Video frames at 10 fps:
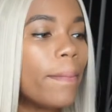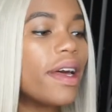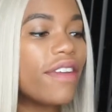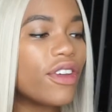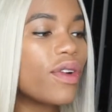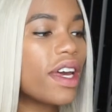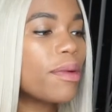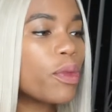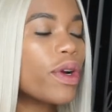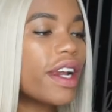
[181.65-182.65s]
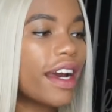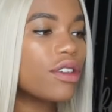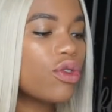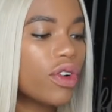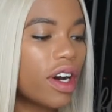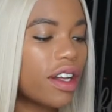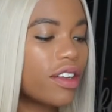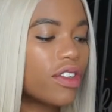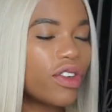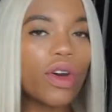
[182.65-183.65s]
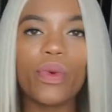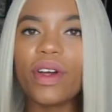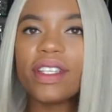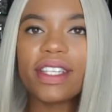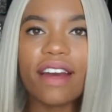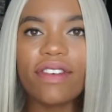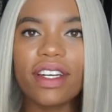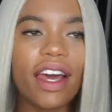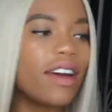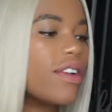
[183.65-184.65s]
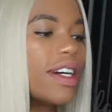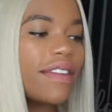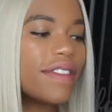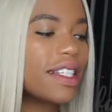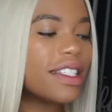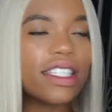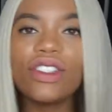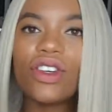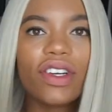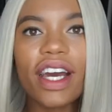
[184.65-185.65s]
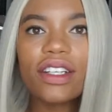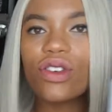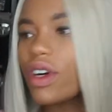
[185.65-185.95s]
if you get a more natural color, you can wear this every day, or if this is your natural